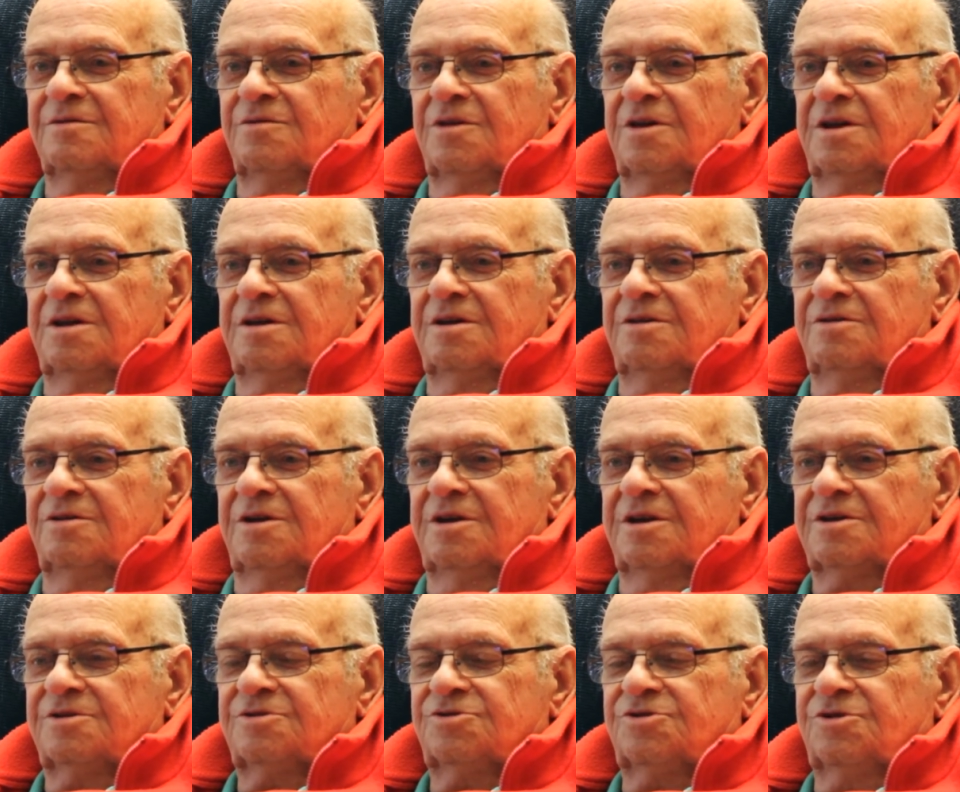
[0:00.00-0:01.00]
in the
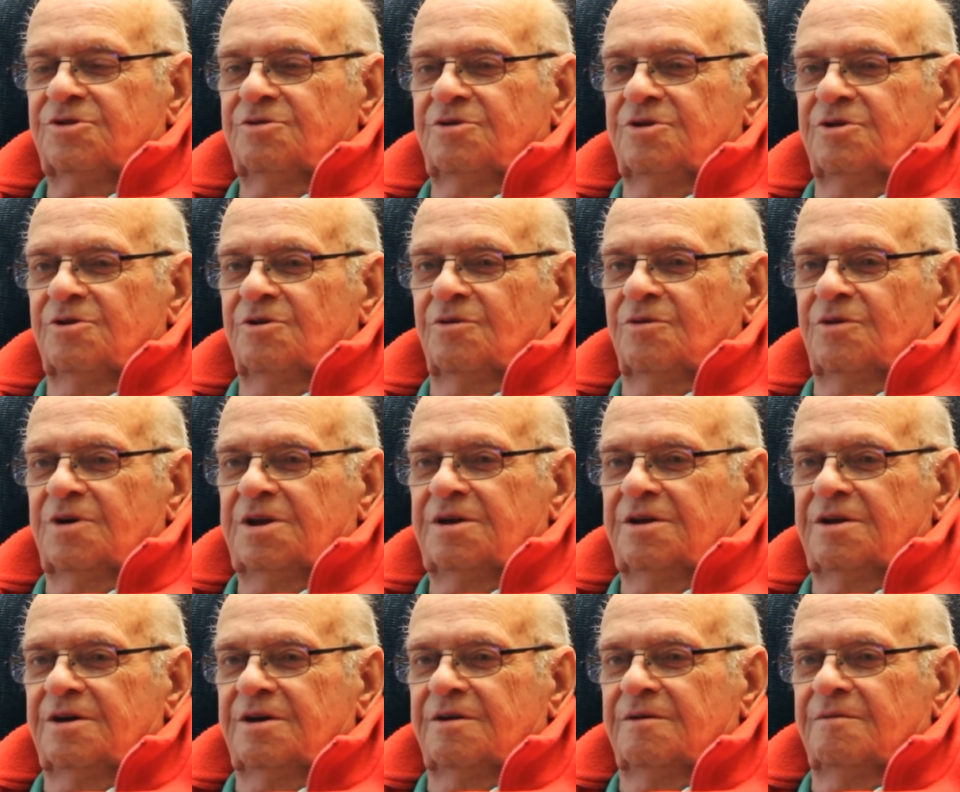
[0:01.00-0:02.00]
next studio,
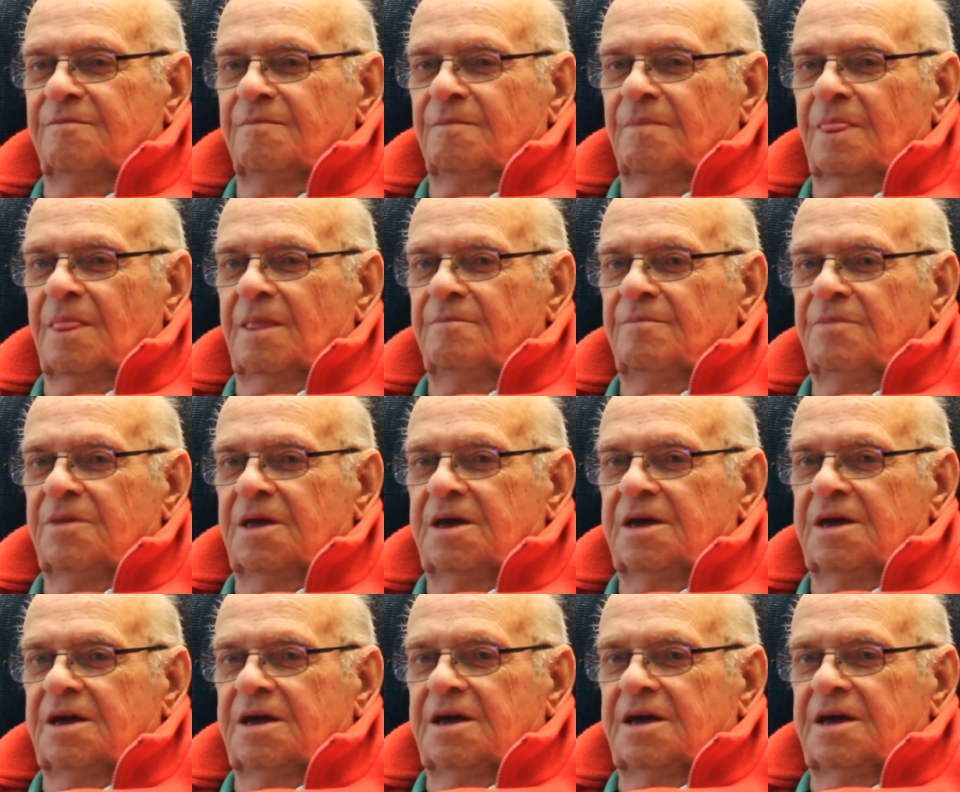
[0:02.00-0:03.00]
and
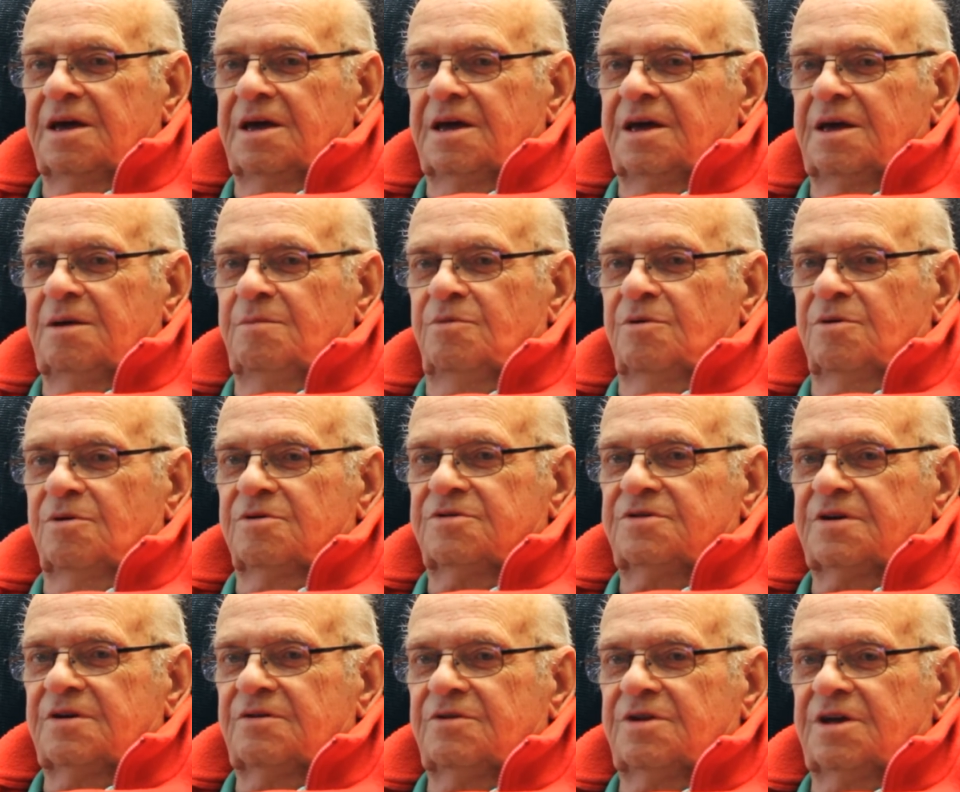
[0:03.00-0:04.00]
he
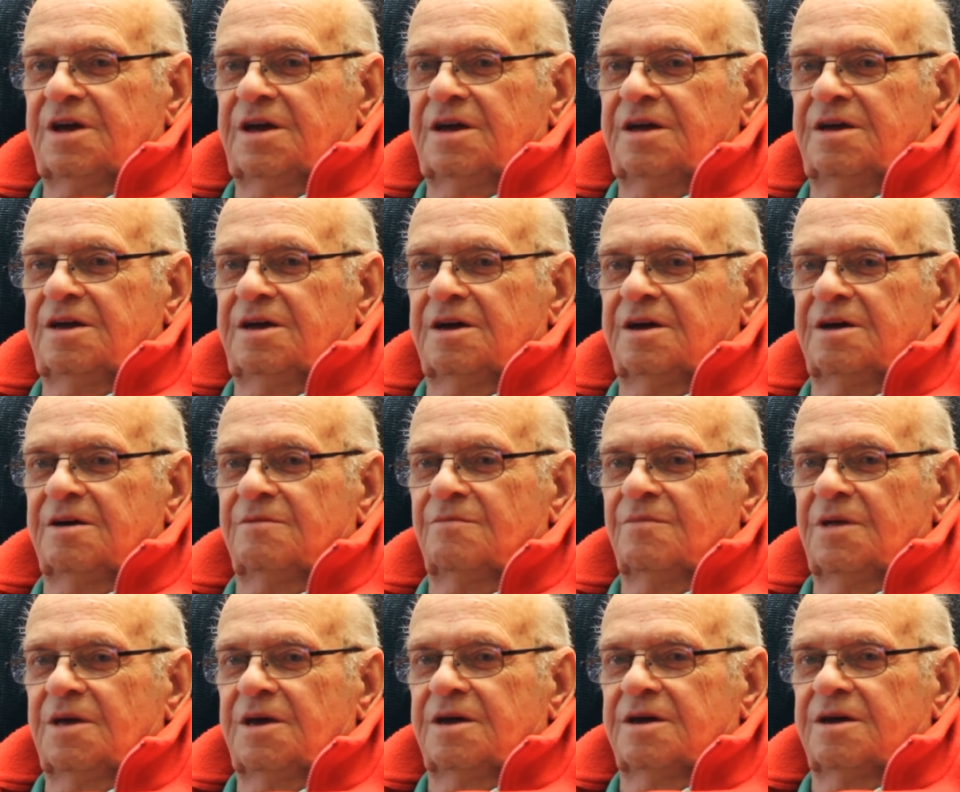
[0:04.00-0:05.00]
pulls out a
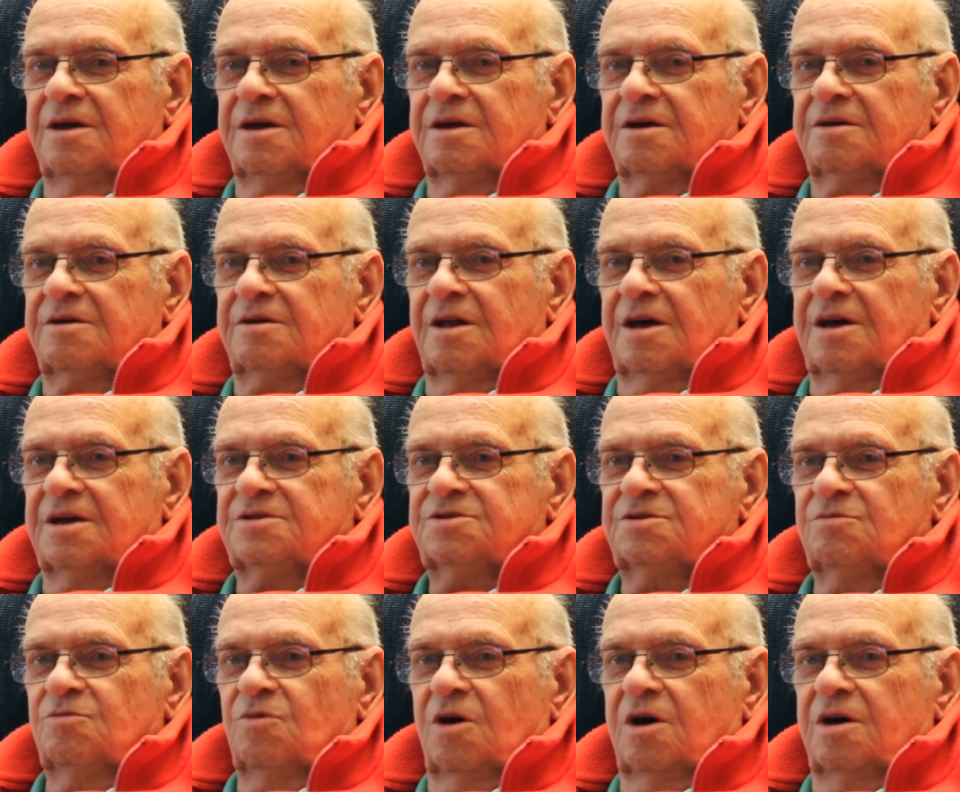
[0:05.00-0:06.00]
glass
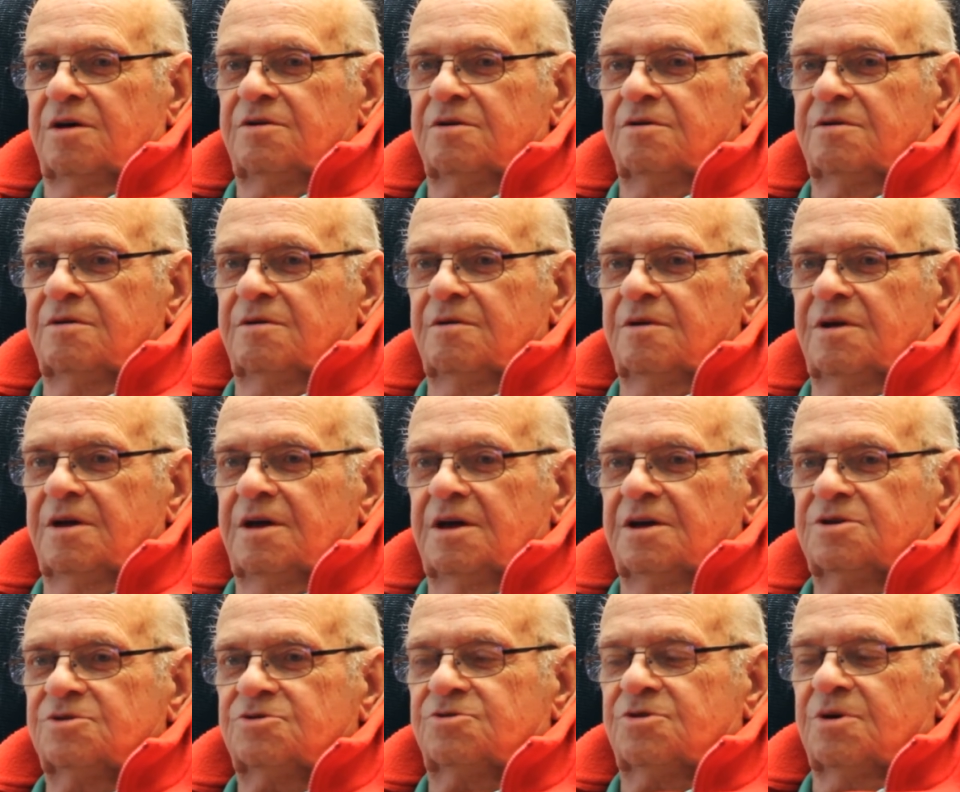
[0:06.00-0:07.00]
of water,
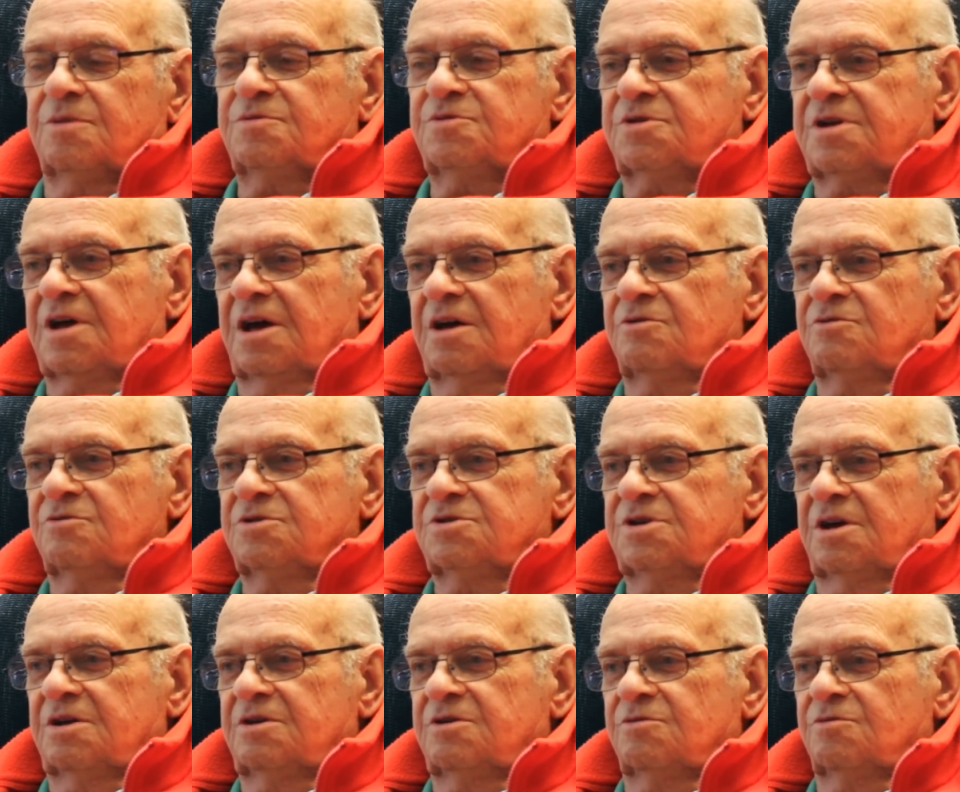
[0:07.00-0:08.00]
strips down to his
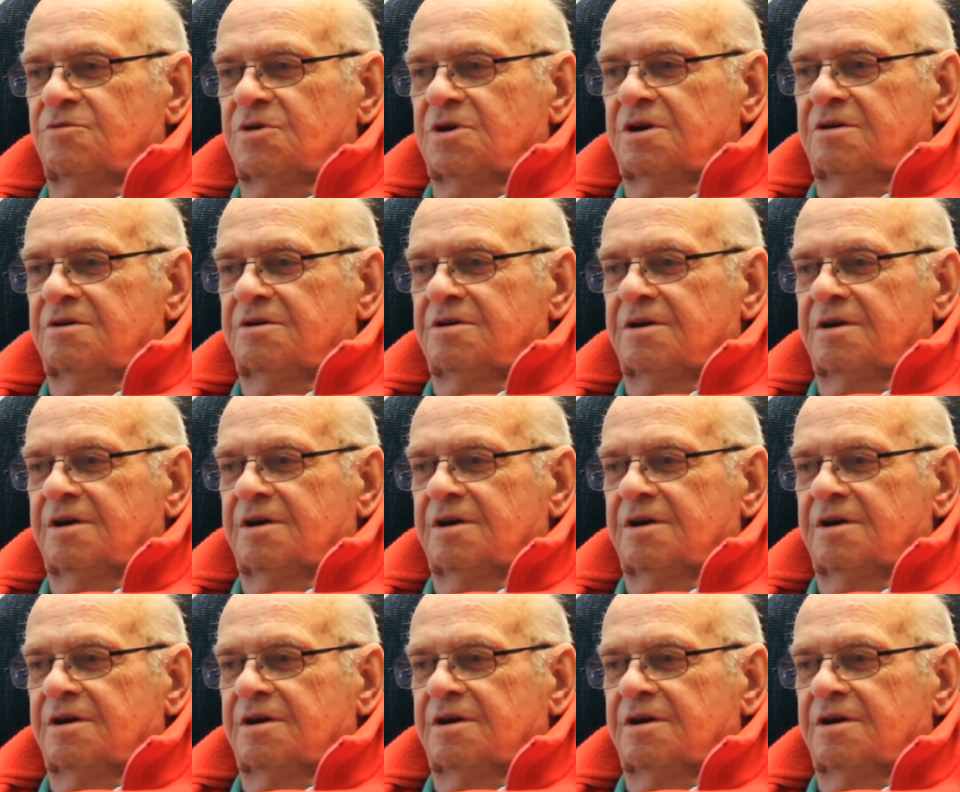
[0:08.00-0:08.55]
underwear.